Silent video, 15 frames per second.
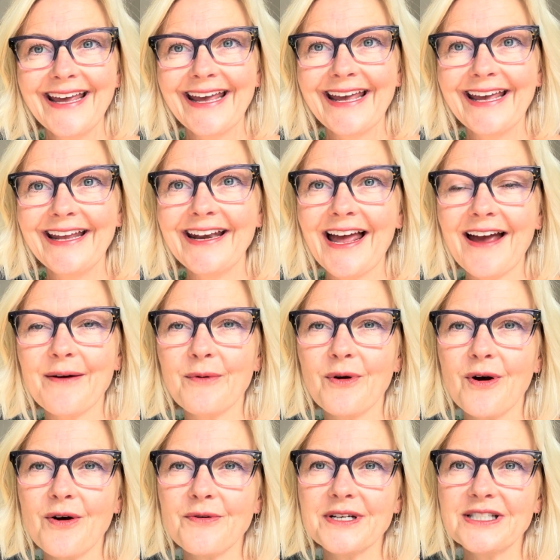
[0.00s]
and I will
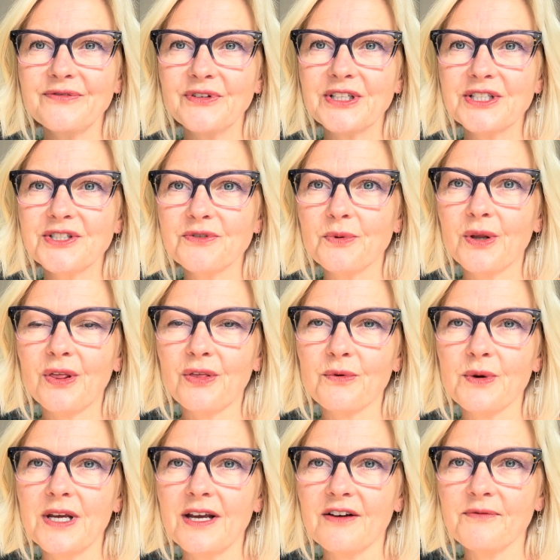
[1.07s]
always finish with
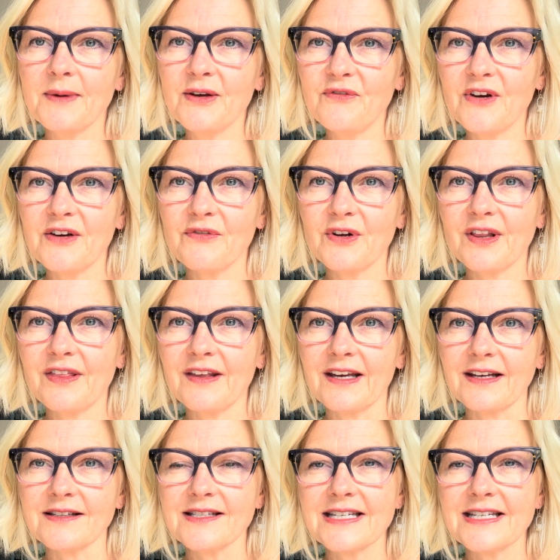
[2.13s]
3 of my favorite things.